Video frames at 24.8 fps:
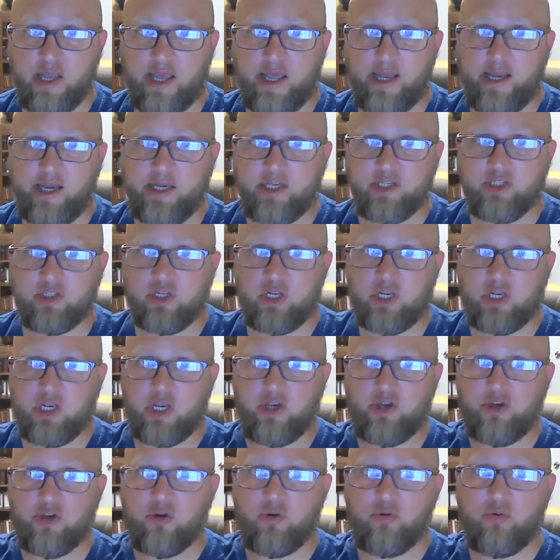And he's going
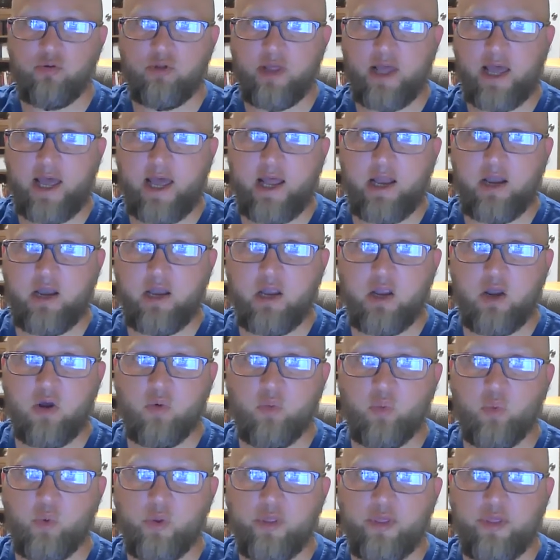to do that
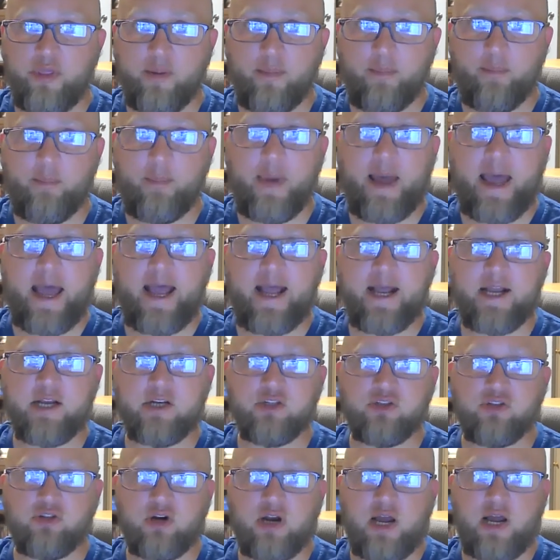with the
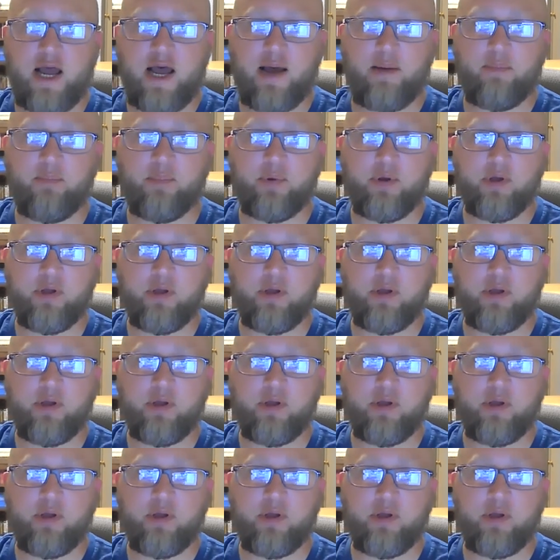backdrop